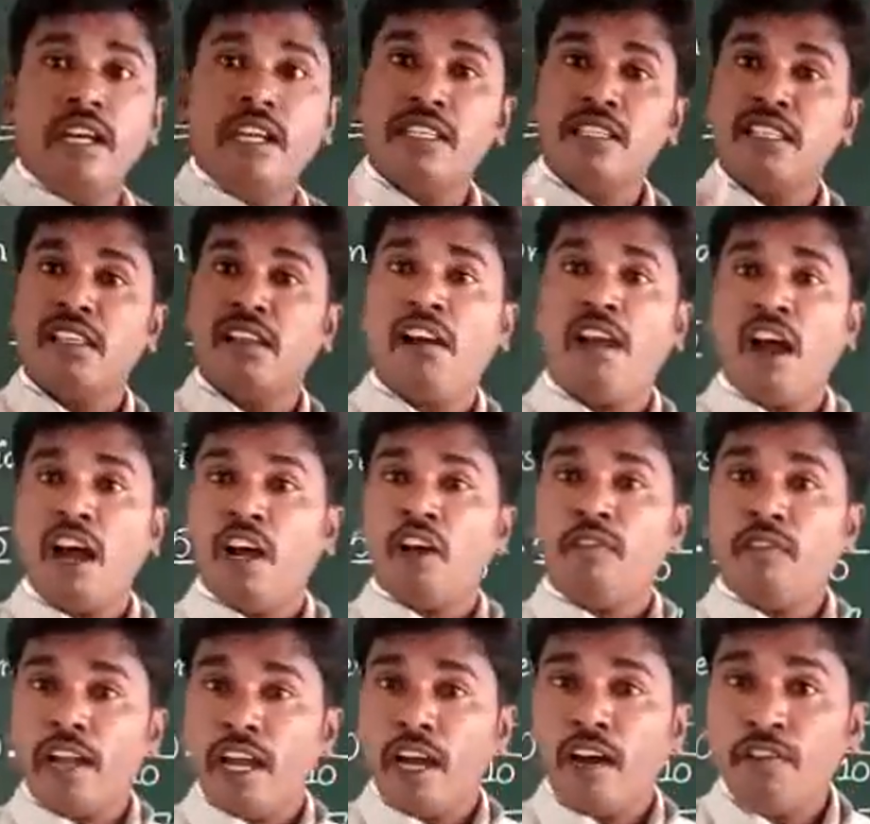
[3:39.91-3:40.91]
It is the
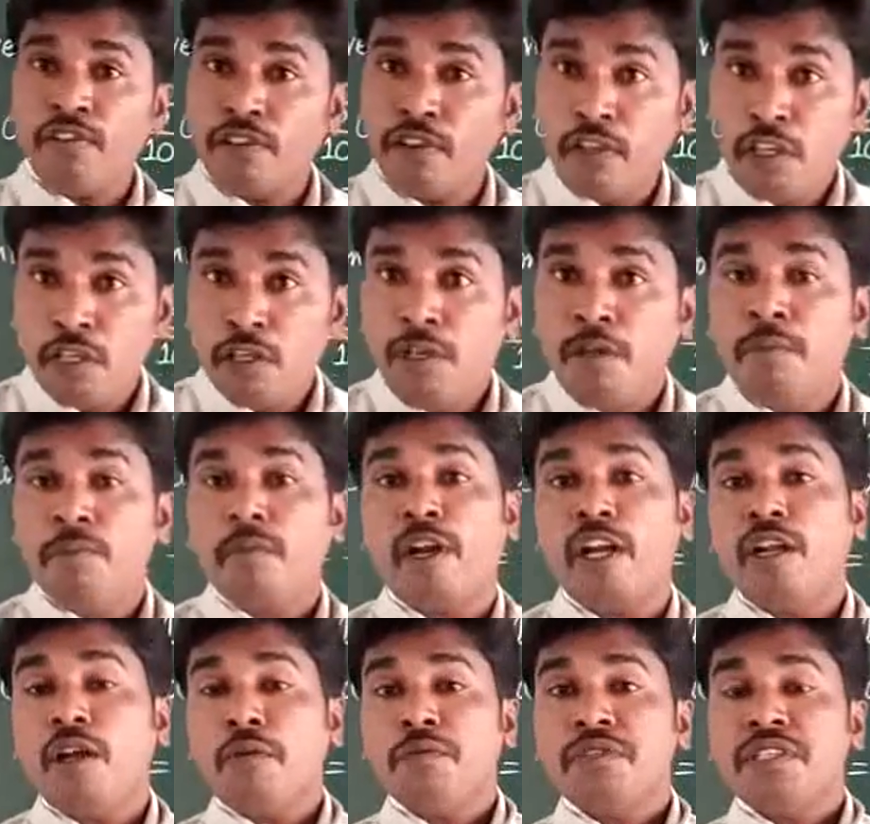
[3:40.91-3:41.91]
wrong way of
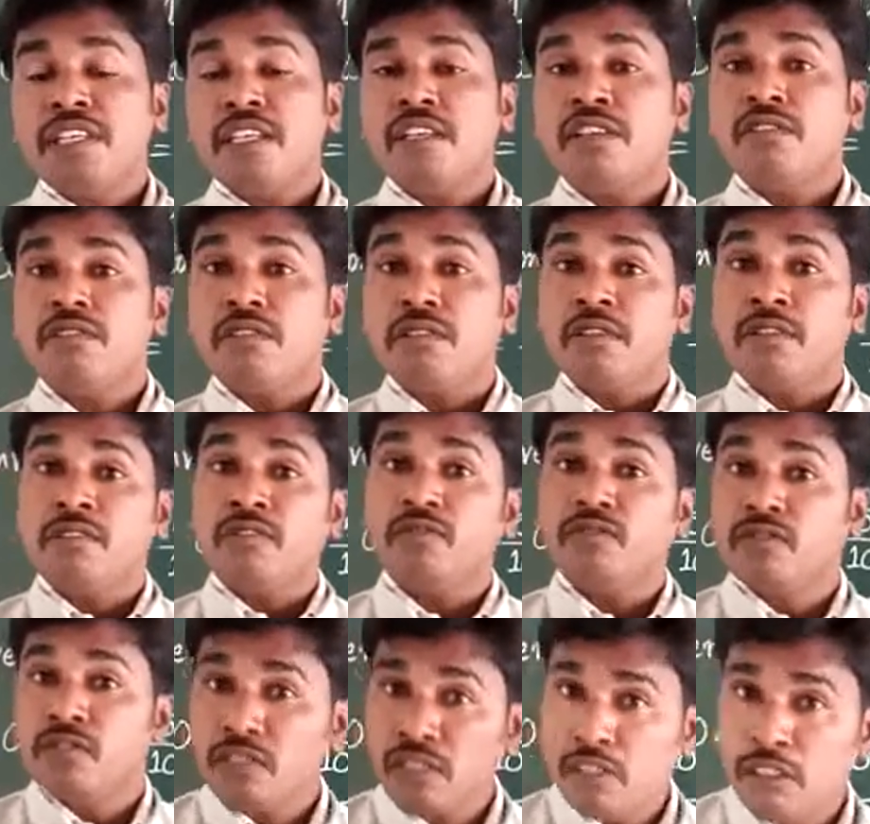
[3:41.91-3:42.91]

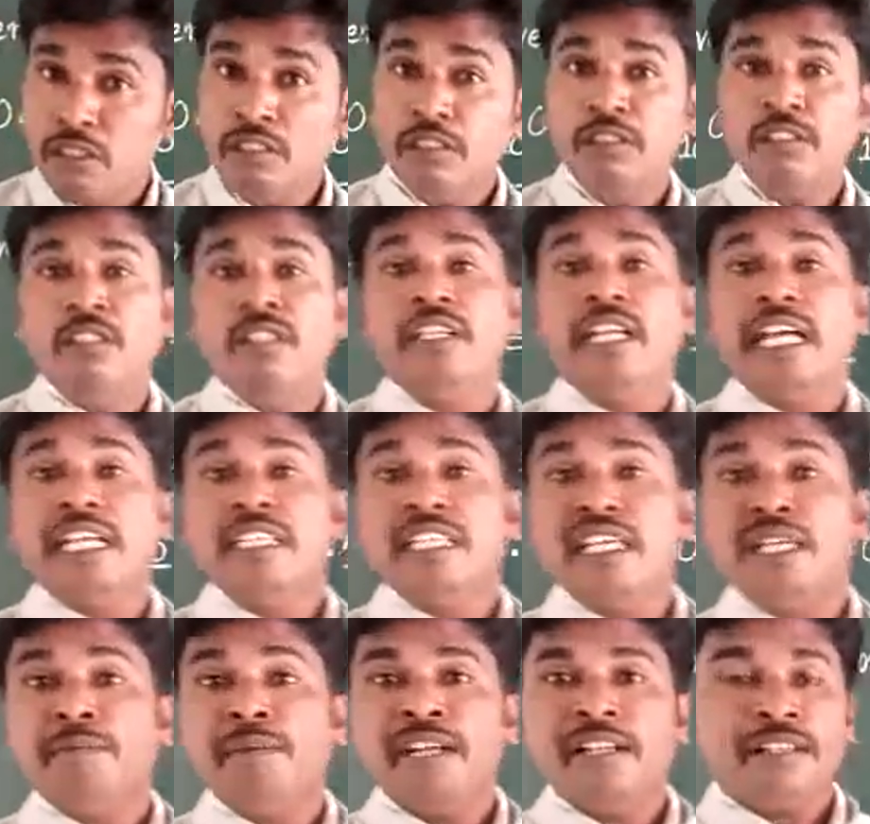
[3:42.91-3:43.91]
pronouncing the
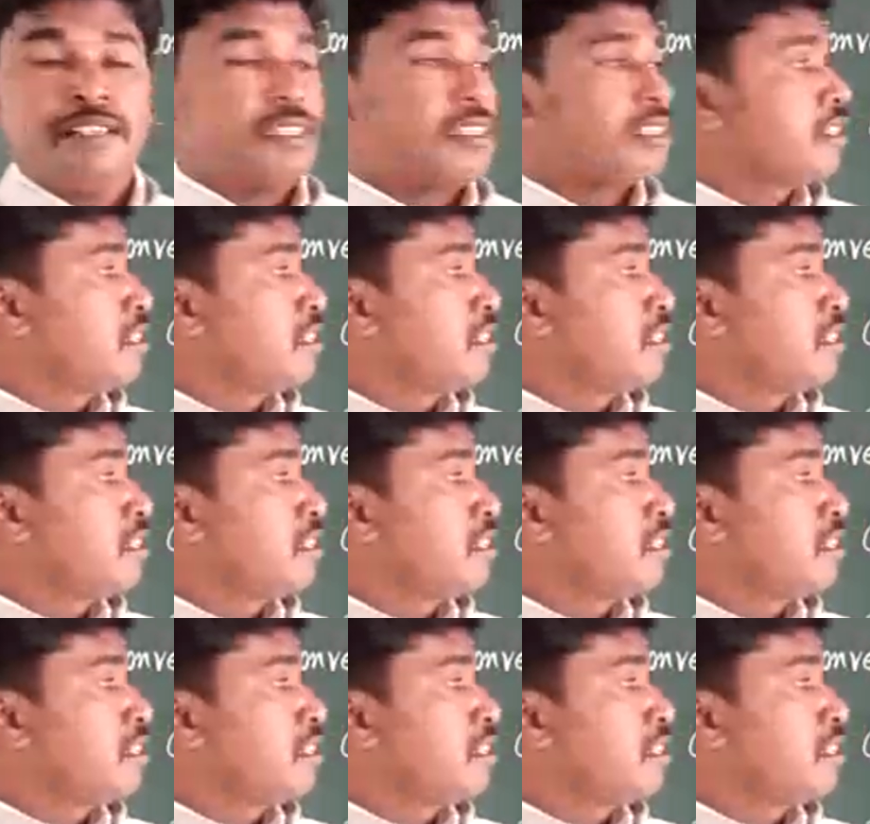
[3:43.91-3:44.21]
decimals.